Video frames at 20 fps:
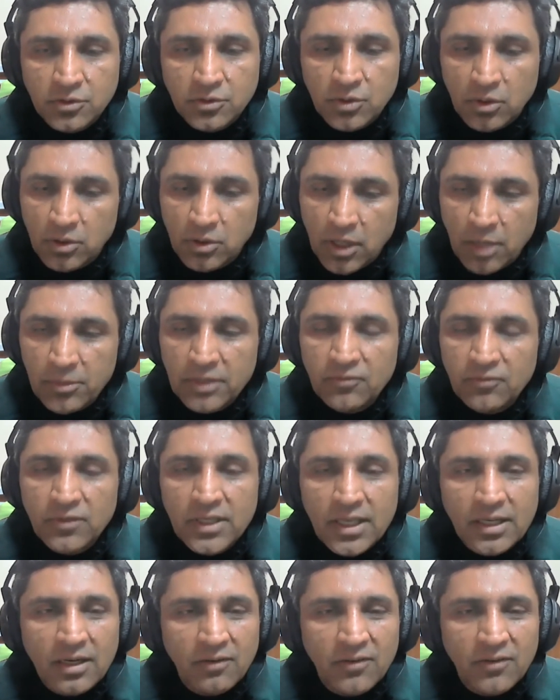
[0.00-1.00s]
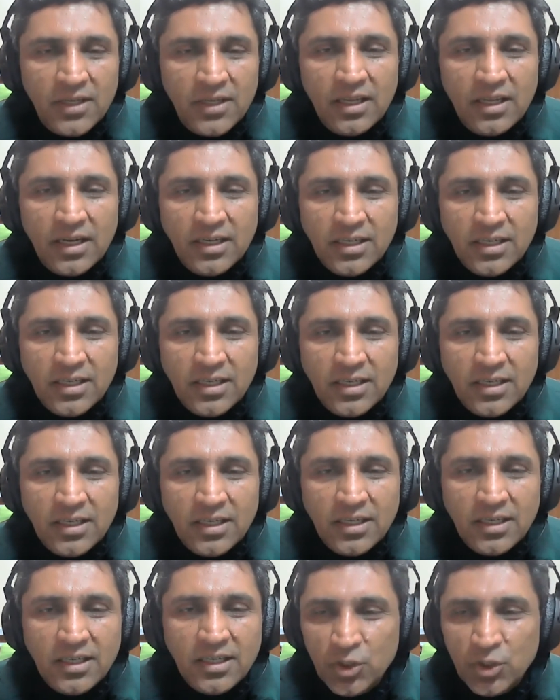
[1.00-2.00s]
So, I mean, we are, we are addicted
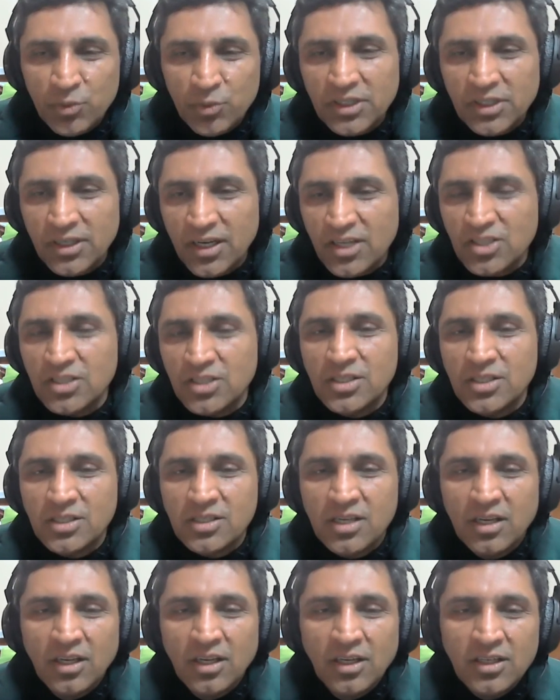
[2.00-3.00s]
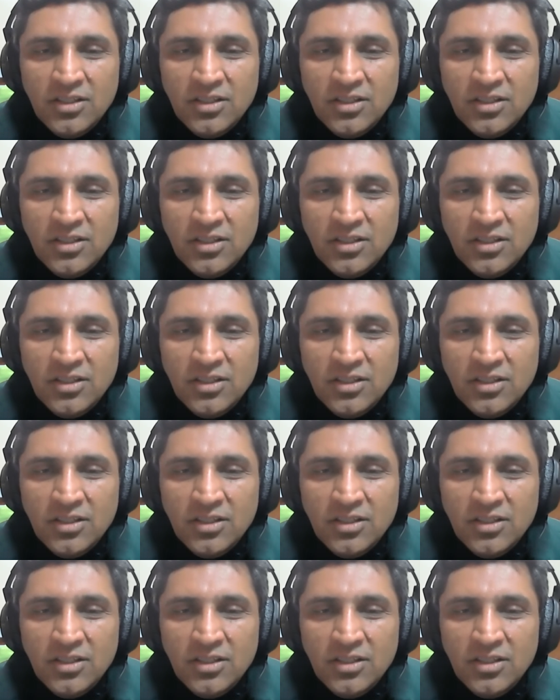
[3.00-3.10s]
to human relations.